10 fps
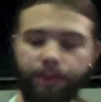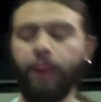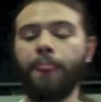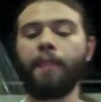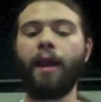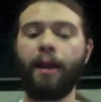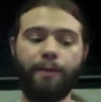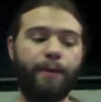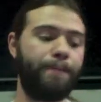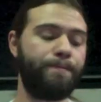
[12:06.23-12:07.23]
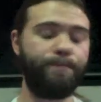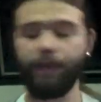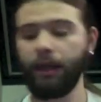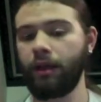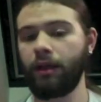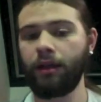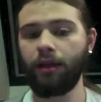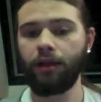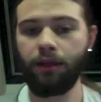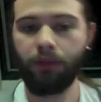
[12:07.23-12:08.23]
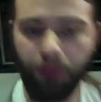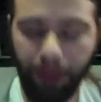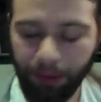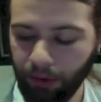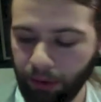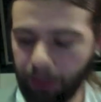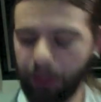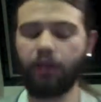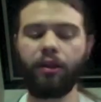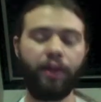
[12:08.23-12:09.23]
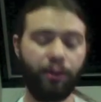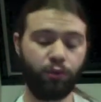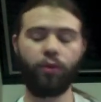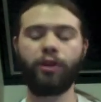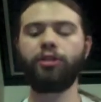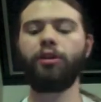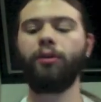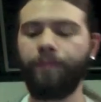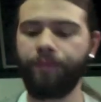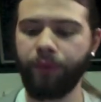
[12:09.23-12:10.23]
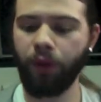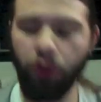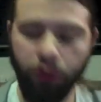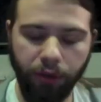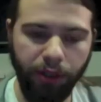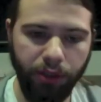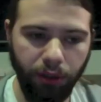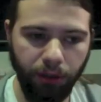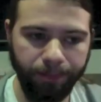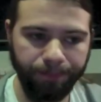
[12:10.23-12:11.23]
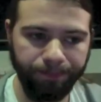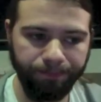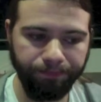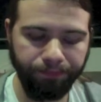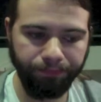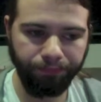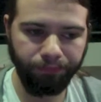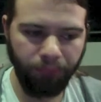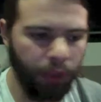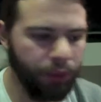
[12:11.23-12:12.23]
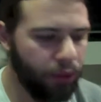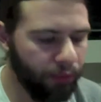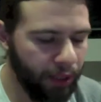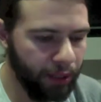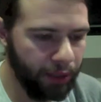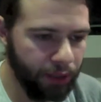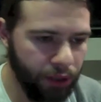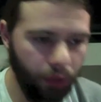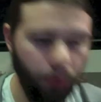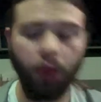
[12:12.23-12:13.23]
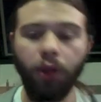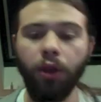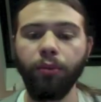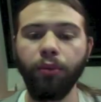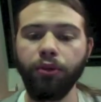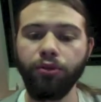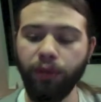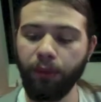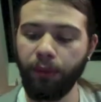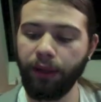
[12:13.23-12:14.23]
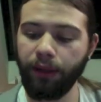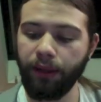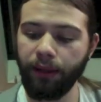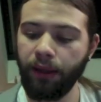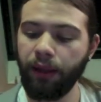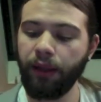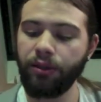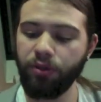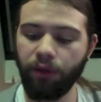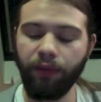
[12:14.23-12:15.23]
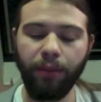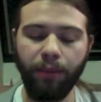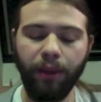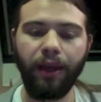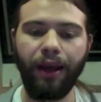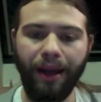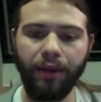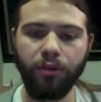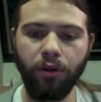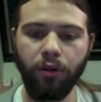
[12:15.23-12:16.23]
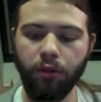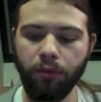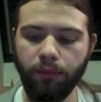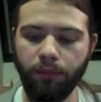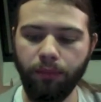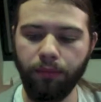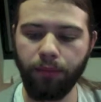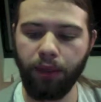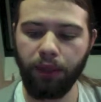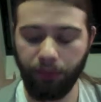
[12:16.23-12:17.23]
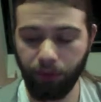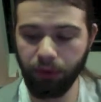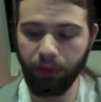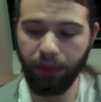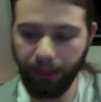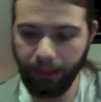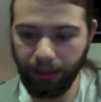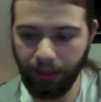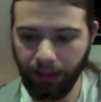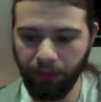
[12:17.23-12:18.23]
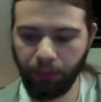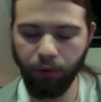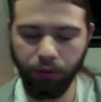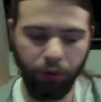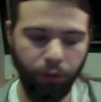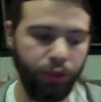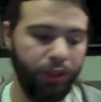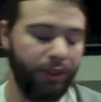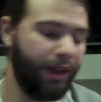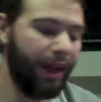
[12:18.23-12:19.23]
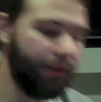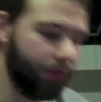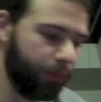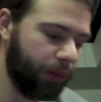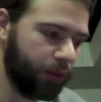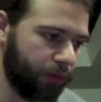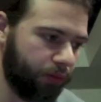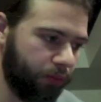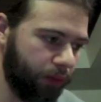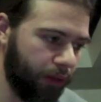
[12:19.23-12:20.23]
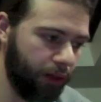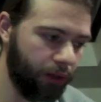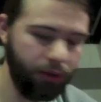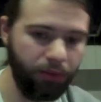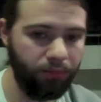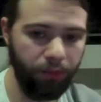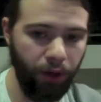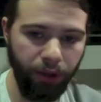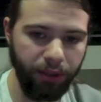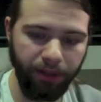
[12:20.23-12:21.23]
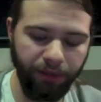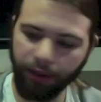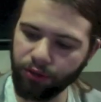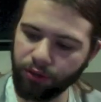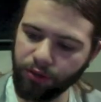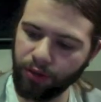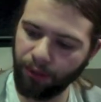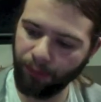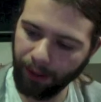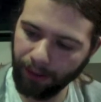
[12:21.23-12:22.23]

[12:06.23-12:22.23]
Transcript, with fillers: anyway so that's the only that's one issue other issue it's not really an issue, but the drip well in it is not very big at all. Now it doesn't leak if you put too much in, and I haven't because I've because uh, I've noticed that fact straight away.